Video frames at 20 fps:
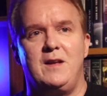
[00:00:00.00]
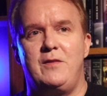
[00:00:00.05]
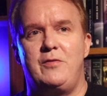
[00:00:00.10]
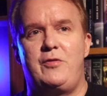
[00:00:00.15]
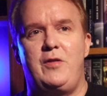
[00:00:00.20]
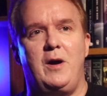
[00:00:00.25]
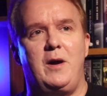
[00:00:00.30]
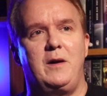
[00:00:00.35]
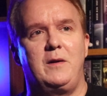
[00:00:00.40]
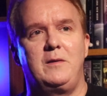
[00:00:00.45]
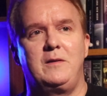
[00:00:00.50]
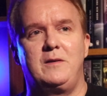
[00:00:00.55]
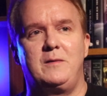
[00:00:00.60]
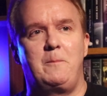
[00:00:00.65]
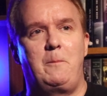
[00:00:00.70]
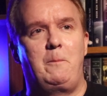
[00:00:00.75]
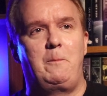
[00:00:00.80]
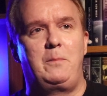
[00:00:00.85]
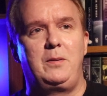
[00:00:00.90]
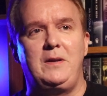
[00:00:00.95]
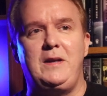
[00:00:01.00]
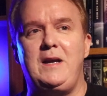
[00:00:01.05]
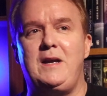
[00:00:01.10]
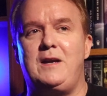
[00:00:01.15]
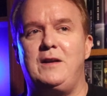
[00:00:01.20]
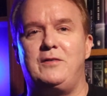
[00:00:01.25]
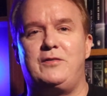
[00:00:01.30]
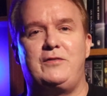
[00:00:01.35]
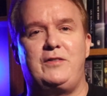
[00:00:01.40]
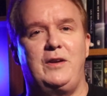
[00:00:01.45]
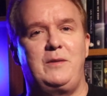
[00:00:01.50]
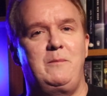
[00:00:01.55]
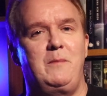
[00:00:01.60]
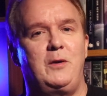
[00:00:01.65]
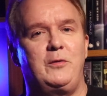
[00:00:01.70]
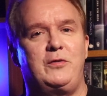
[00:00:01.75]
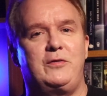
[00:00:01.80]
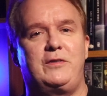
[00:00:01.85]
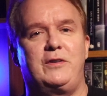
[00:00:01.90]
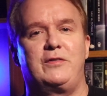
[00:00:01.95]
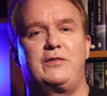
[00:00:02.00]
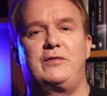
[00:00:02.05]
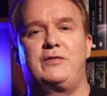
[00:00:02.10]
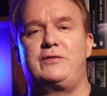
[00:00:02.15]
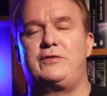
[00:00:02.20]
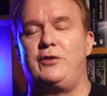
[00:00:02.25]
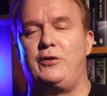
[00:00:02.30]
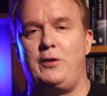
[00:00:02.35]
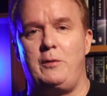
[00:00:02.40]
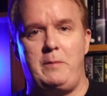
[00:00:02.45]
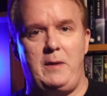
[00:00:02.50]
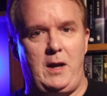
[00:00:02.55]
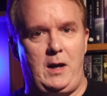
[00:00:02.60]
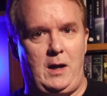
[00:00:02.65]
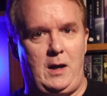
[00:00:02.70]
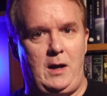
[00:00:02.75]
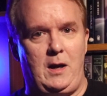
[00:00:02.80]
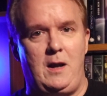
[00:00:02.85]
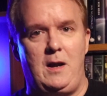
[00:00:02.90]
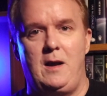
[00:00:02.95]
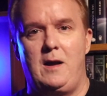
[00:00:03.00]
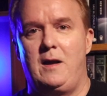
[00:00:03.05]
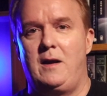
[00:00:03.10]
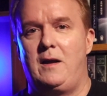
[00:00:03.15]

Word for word: the bleakest and most disturbing